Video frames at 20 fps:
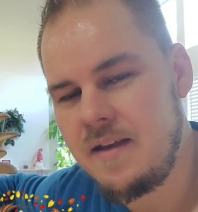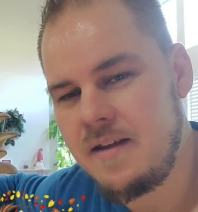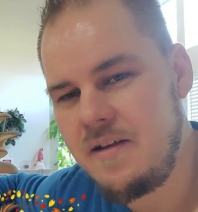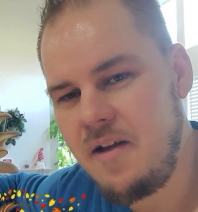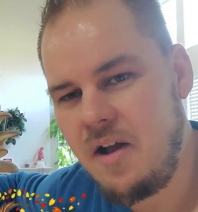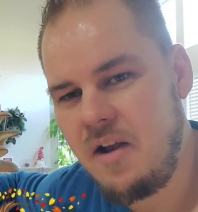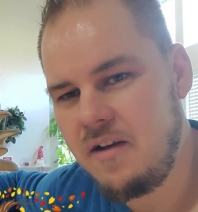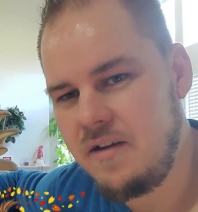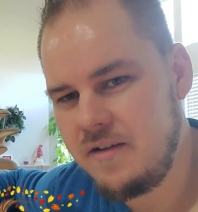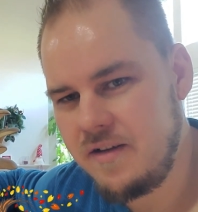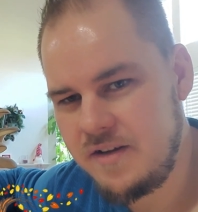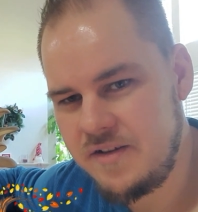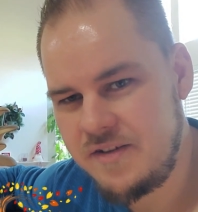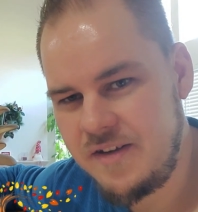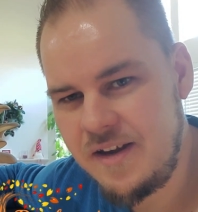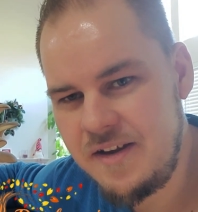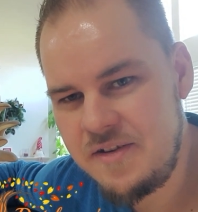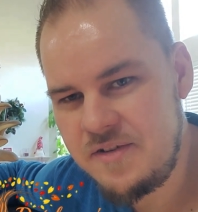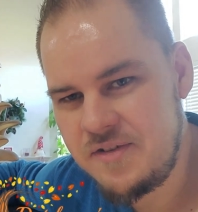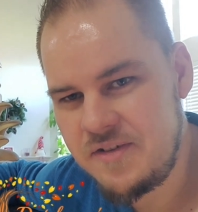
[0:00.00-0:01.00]

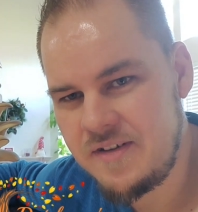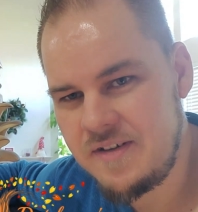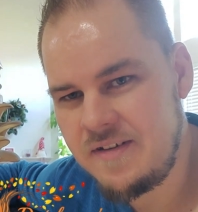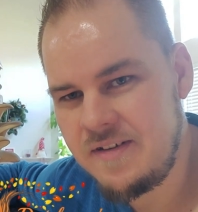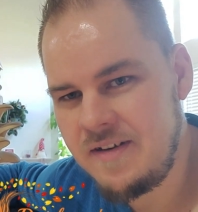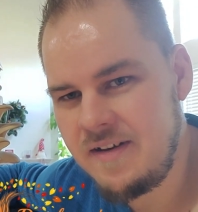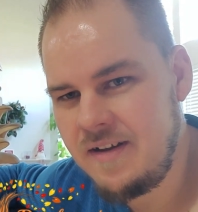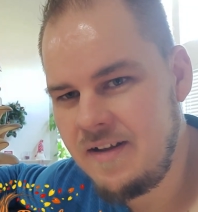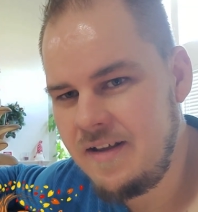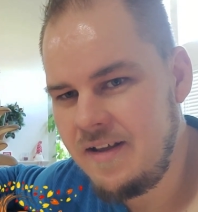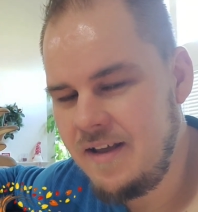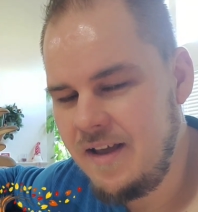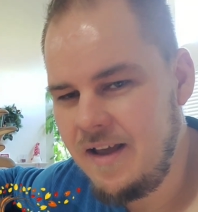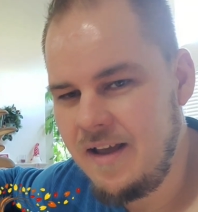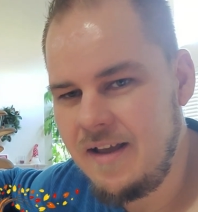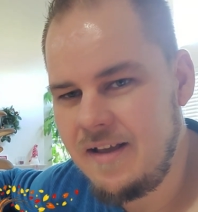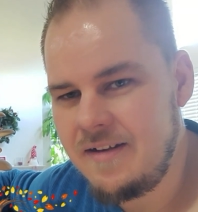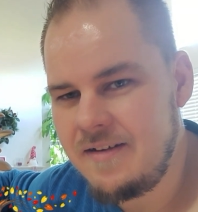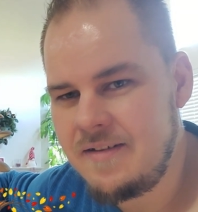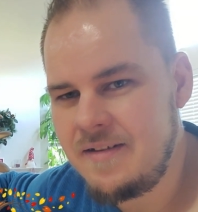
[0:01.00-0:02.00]
colonization,
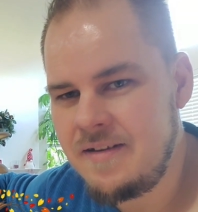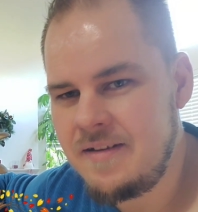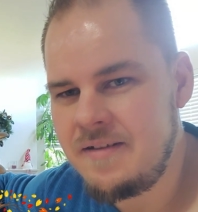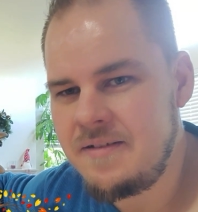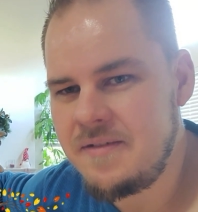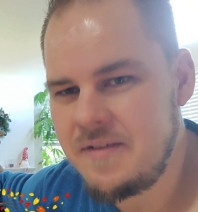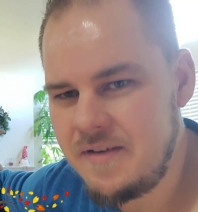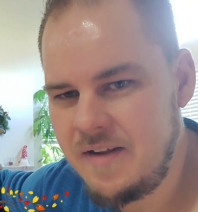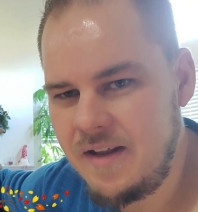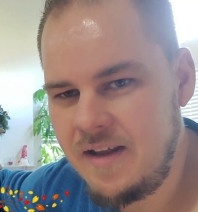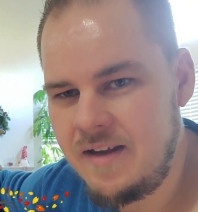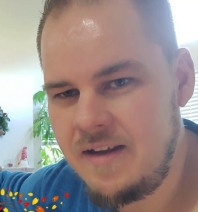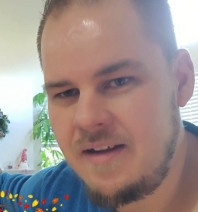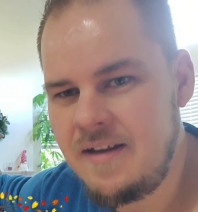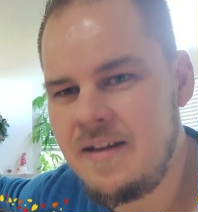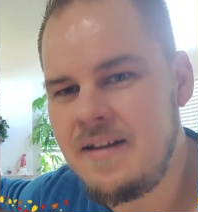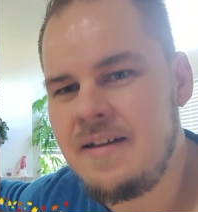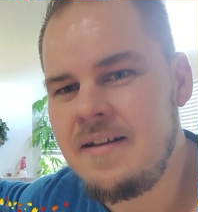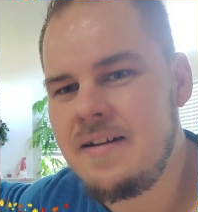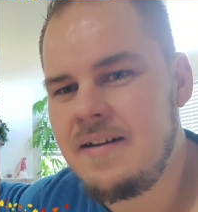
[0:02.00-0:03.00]
and today,